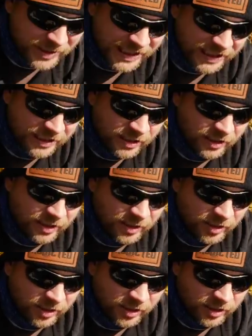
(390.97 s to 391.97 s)
mean,
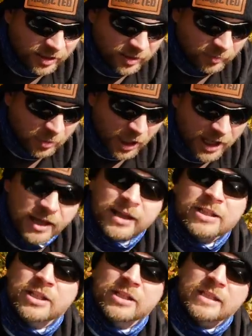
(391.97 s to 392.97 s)
but I
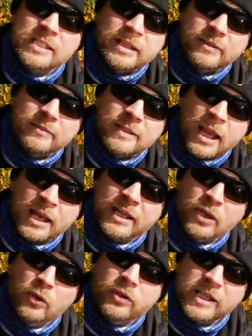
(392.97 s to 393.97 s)
like to just kind of
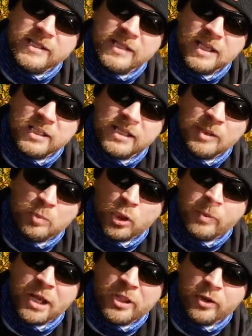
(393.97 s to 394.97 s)
kill these things and
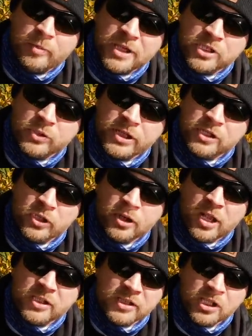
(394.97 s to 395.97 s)
put them out of their misery, so you're
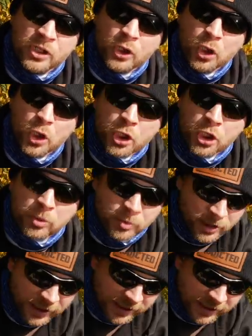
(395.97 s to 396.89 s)
not sitting there hooking them